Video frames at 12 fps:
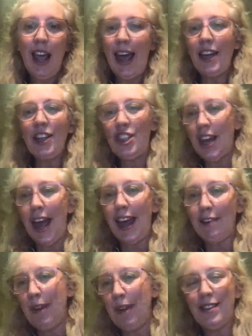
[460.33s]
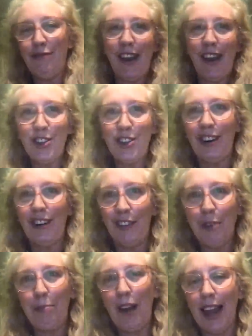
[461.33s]
hashtag best venturer on
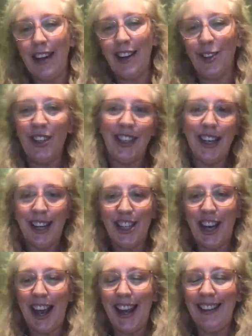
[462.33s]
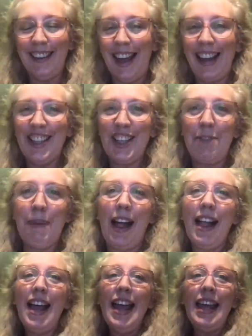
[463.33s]
the planet, or DJ at Gmail.